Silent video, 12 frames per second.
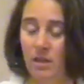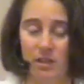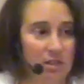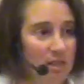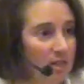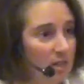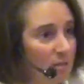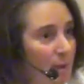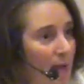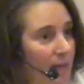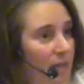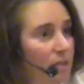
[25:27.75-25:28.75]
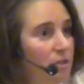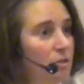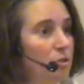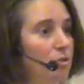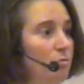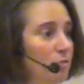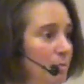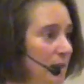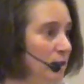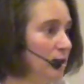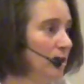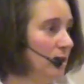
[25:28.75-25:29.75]
Let's send it back into
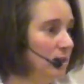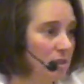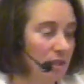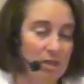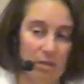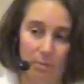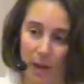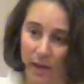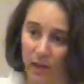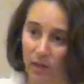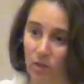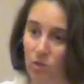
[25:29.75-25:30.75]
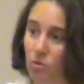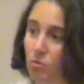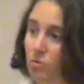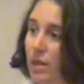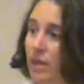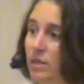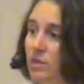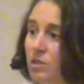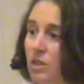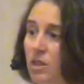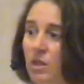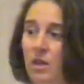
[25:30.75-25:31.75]
remission. Let's send it back into
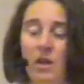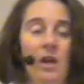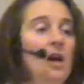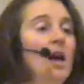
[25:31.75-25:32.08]
latency.